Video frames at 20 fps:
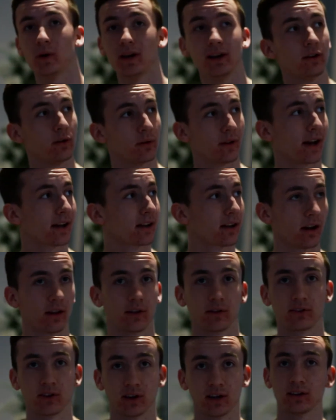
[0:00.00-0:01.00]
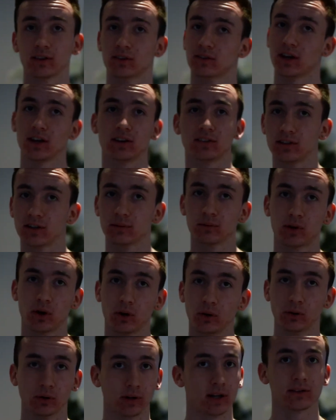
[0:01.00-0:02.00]
we do that kind of thing, they seem
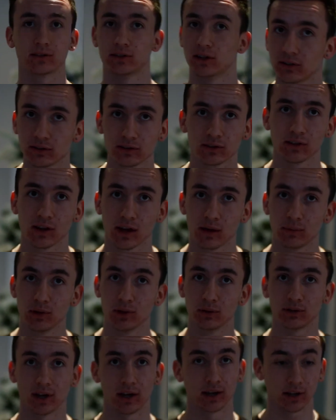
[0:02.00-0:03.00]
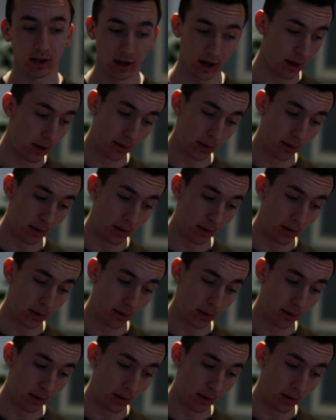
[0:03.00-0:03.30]
cool, let's listen to their music.